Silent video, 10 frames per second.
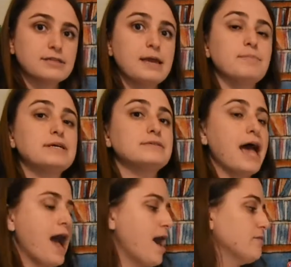they must
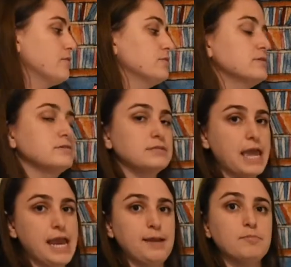have the
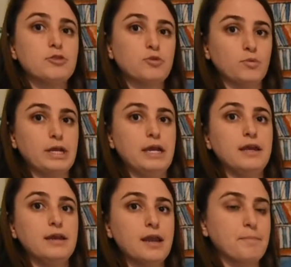same three
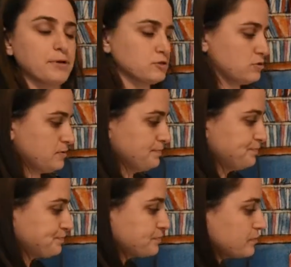numbers.
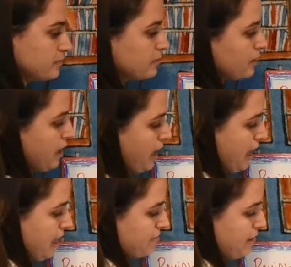
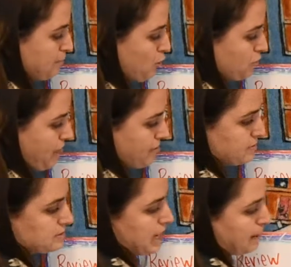They both have the
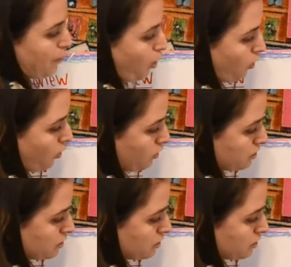same whole,